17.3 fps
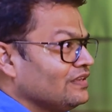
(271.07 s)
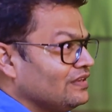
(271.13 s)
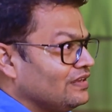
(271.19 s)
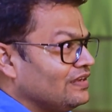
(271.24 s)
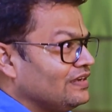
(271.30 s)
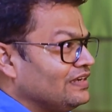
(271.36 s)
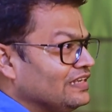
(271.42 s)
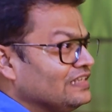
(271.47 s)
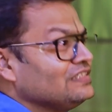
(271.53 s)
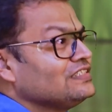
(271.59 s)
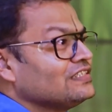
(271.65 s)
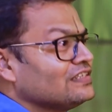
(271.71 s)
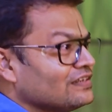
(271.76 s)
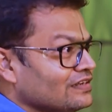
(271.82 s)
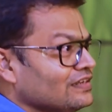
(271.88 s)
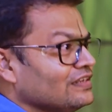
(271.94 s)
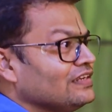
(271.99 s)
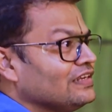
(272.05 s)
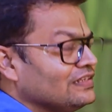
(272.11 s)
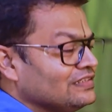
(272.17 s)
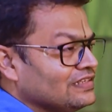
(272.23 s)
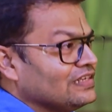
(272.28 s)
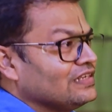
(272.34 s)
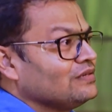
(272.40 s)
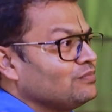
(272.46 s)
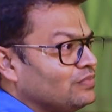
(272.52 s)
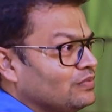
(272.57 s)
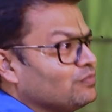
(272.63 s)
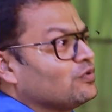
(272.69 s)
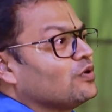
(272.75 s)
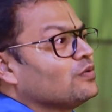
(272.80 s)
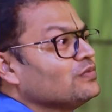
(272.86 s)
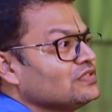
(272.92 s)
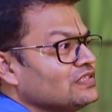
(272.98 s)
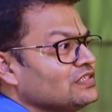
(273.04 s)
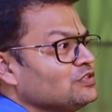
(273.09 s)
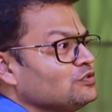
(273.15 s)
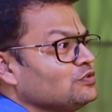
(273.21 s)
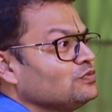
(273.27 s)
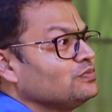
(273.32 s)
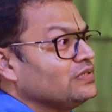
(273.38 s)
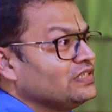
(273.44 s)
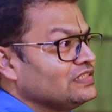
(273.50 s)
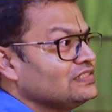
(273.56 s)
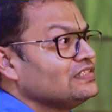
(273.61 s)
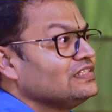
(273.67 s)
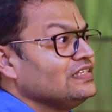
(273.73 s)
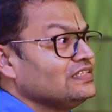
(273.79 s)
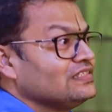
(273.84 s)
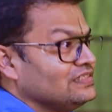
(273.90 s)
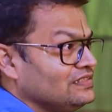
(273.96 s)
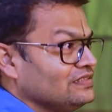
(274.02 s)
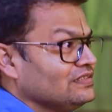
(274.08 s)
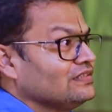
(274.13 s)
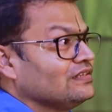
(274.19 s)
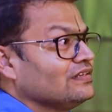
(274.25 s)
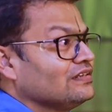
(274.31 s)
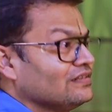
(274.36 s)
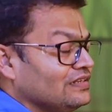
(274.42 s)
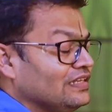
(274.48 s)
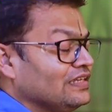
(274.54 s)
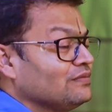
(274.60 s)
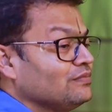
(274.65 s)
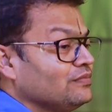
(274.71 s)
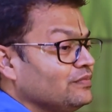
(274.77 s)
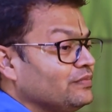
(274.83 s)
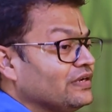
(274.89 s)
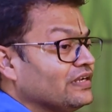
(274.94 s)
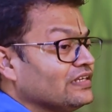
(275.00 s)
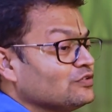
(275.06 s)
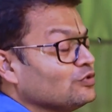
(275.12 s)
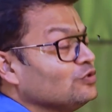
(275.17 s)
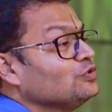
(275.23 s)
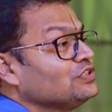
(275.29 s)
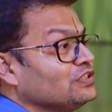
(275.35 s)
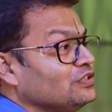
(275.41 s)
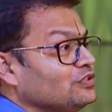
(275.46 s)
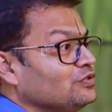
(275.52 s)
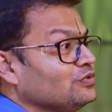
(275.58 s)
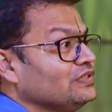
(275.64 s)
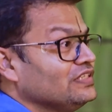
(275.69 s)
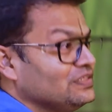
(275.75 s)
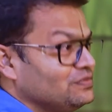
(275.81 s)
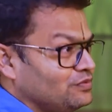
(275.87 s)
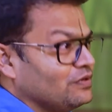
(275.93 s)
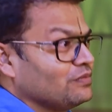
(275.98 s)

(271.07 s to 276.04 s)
and in generally, Agile promises to bridge these, bring a solution to these